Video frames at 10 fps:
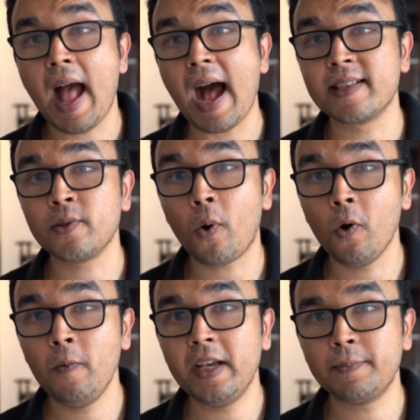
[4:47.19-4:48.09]
As
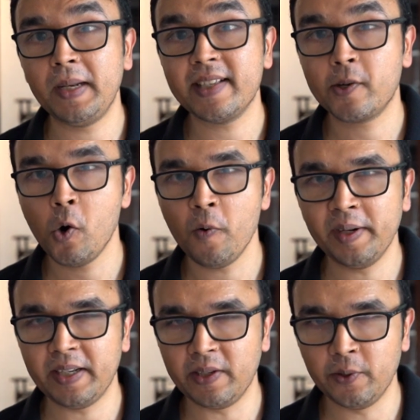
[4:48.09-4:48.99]
always, please go over
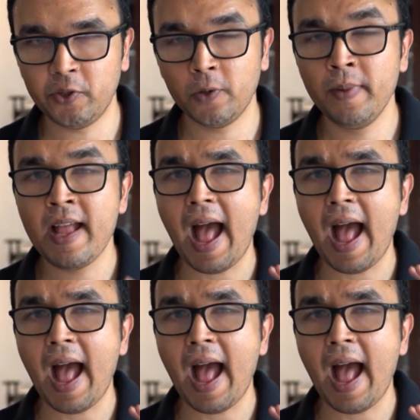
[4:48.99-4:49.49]
to YouTube